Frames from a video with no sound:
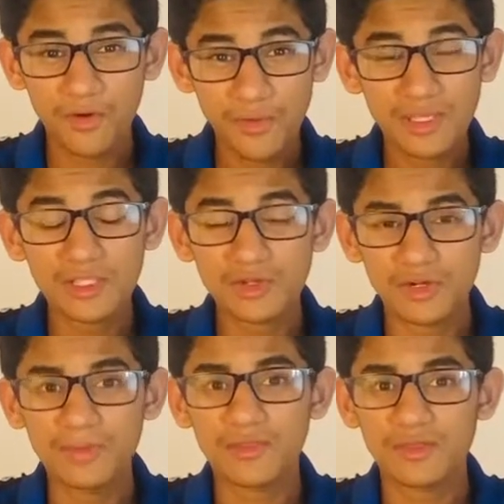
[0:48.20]
we learn
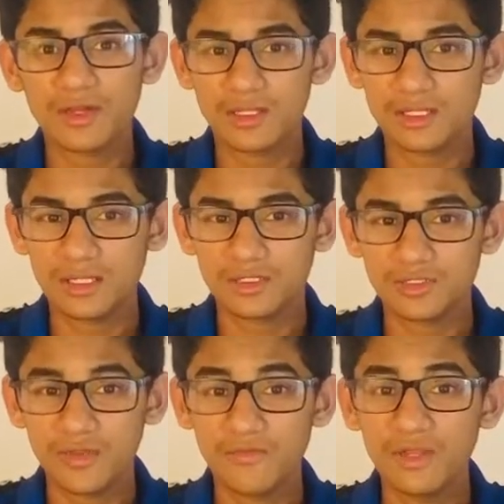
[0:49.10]
about the continental
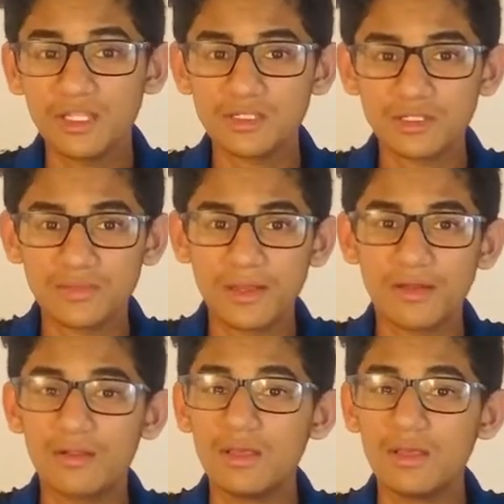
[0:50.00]
drift, we need to learn about